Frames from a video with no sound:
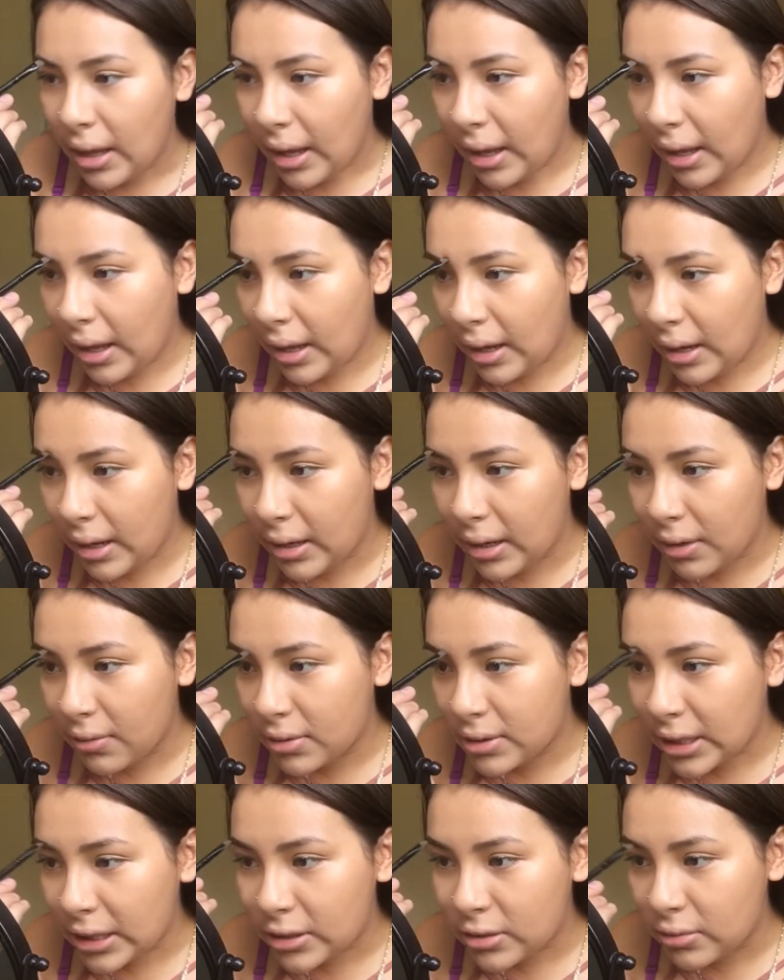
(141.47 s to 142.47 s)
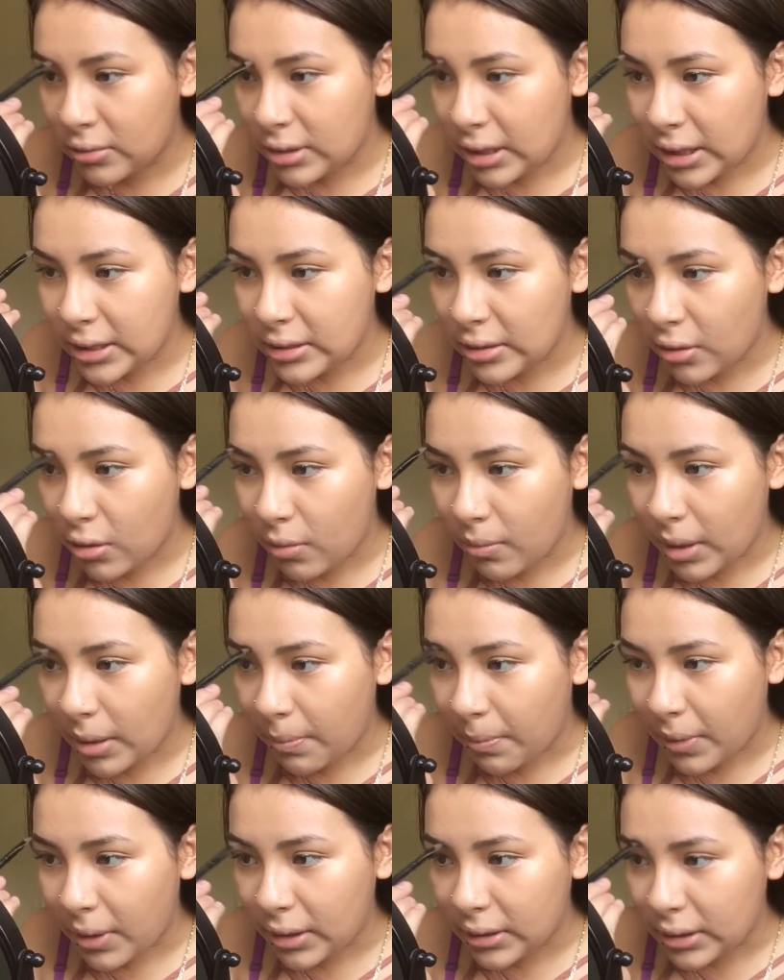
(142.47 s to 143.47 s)
and it was like 2 days ago my
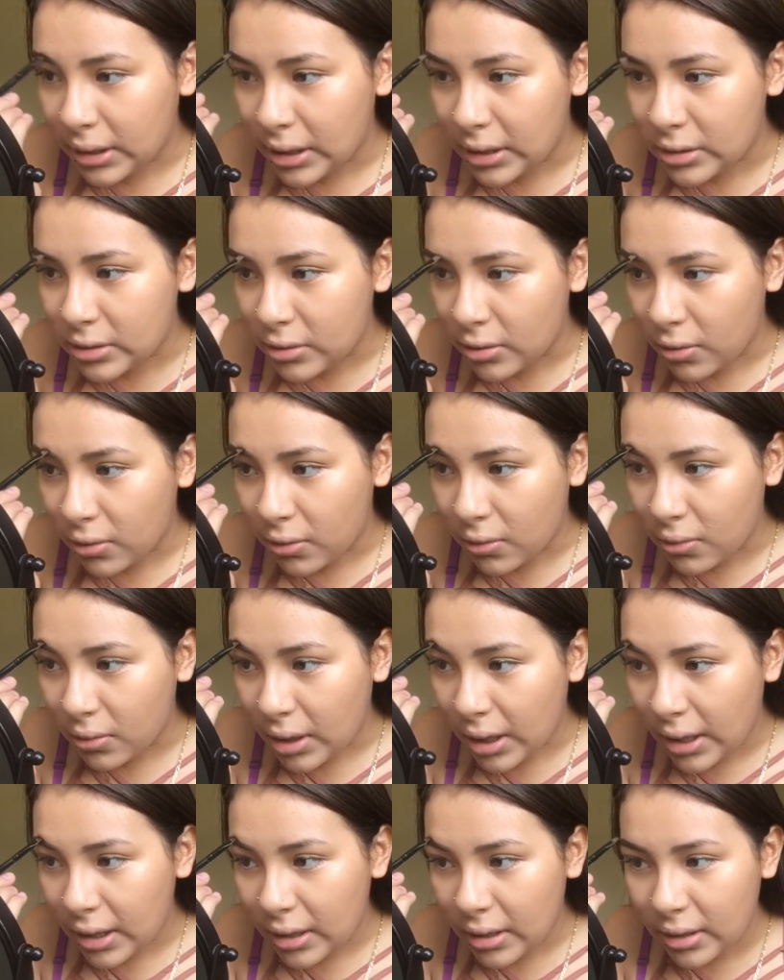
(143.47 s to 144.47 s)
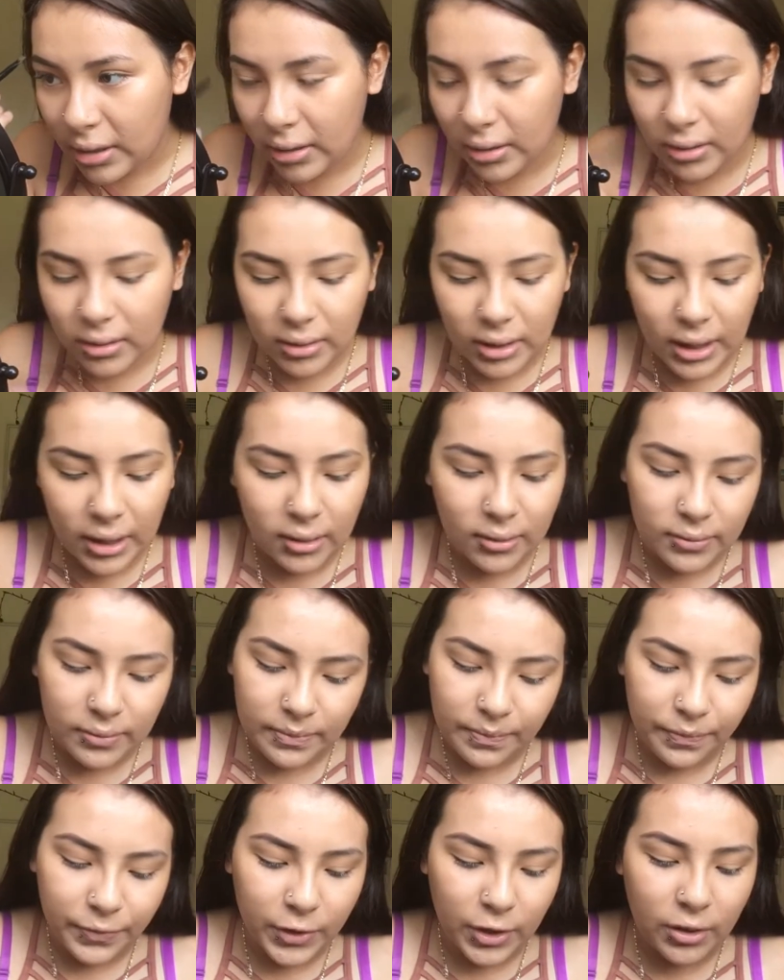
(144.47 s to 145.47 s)
birthday, so I didn't, like,
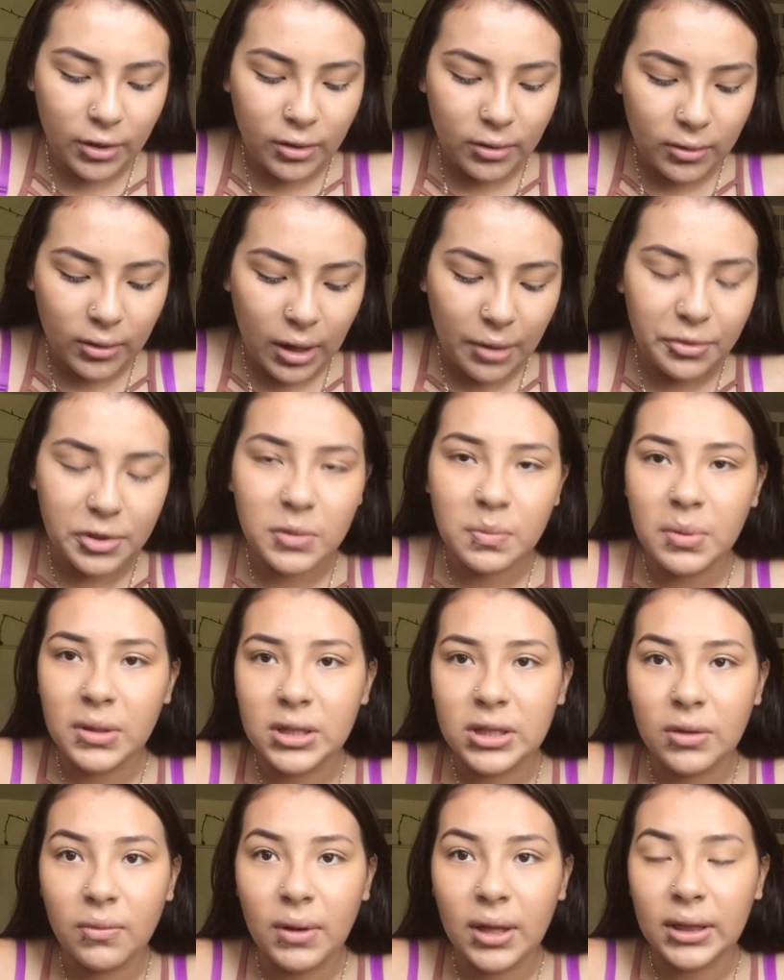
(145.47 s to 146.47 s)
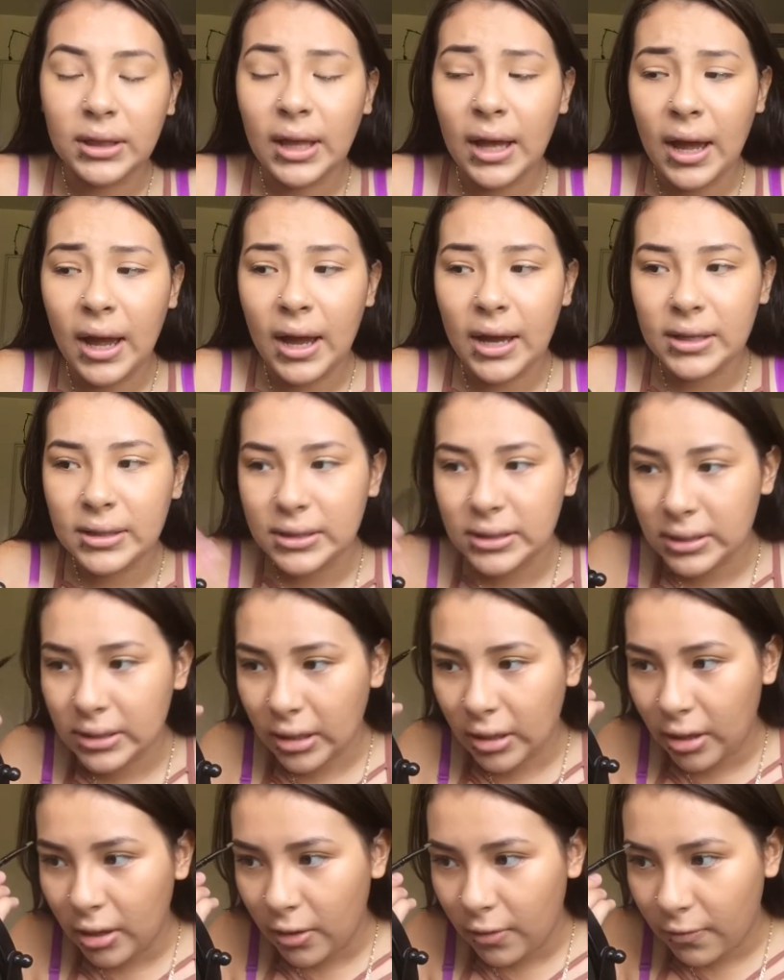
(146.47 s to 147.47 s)
you know, I was busy with that and
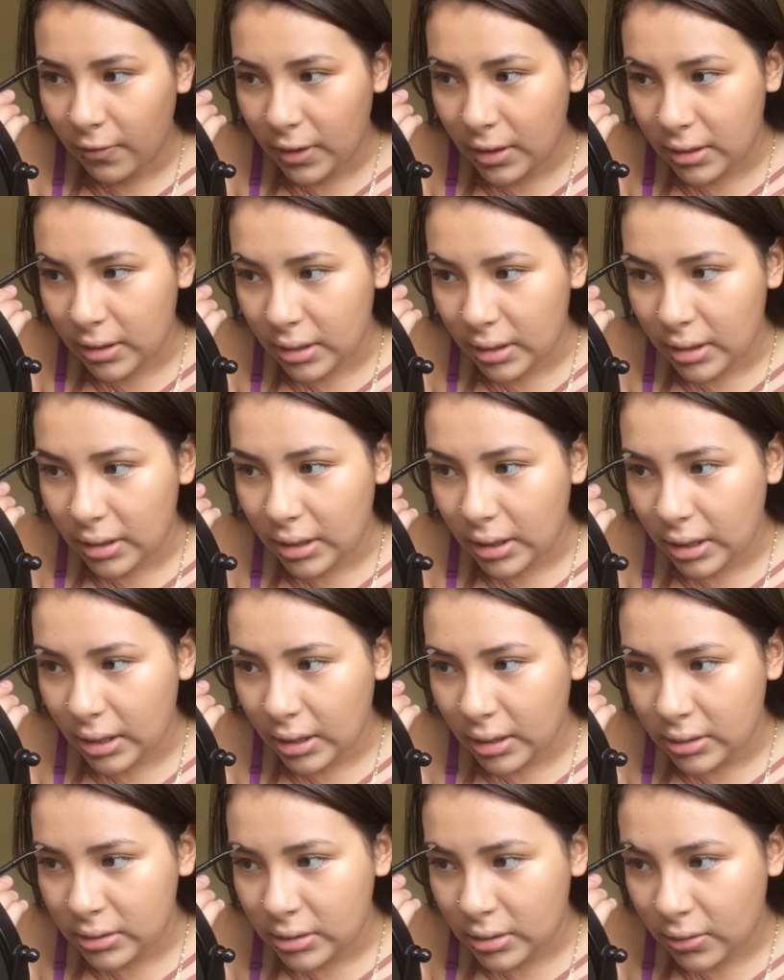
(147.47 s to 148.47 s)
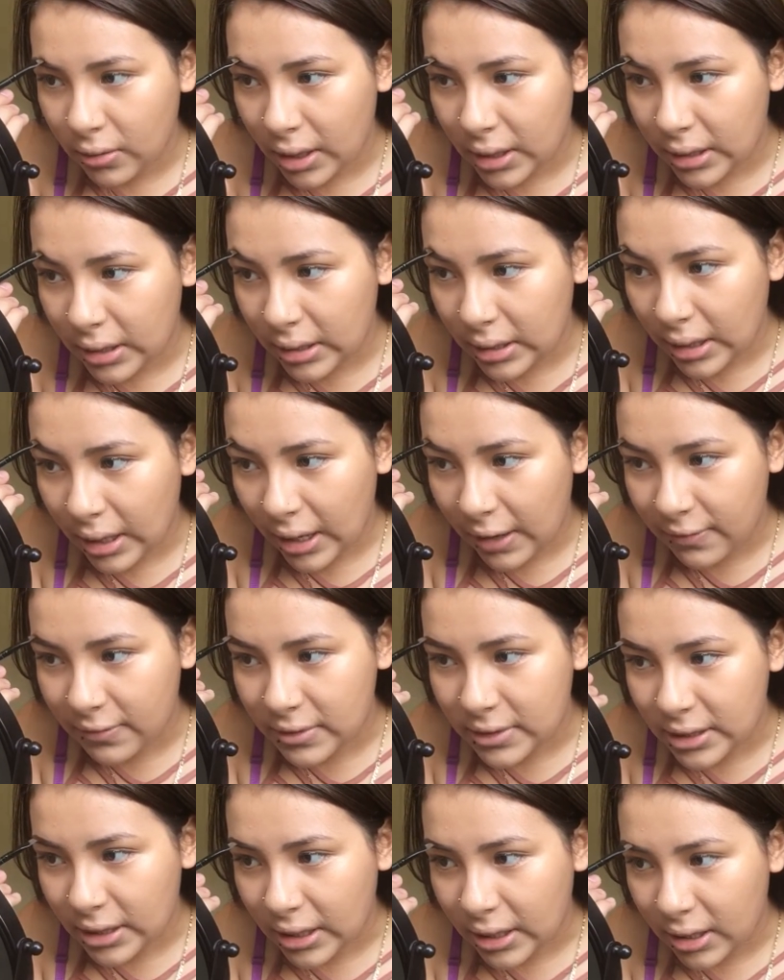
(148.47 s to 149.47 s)
stuff, and then yeah, so I didn't have
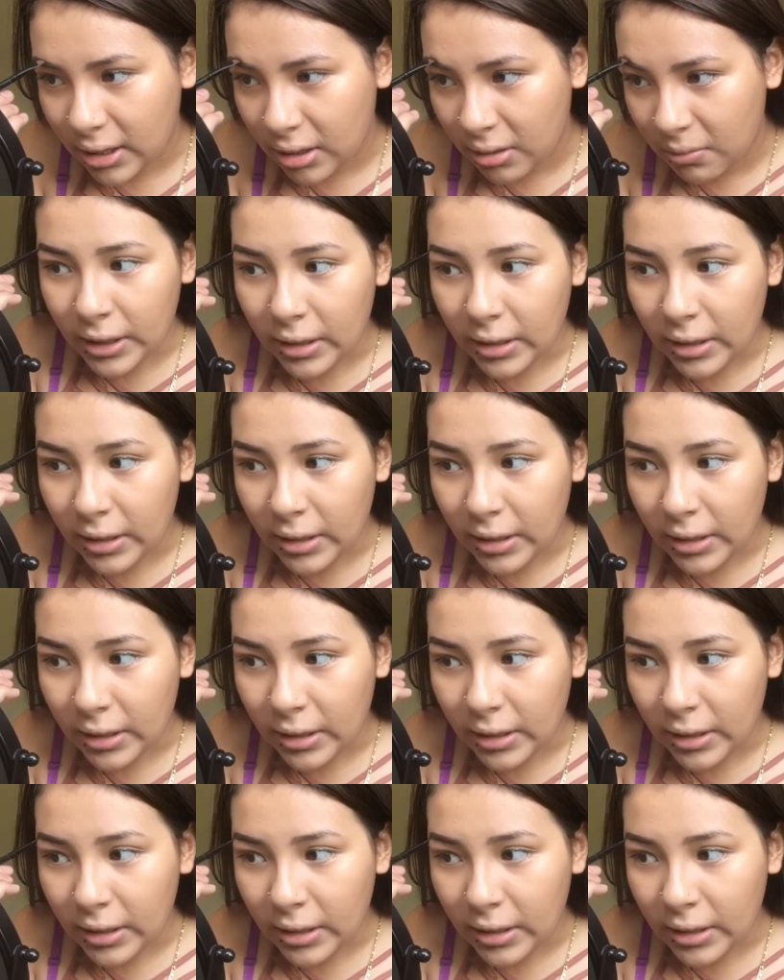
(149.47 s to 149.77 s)
time.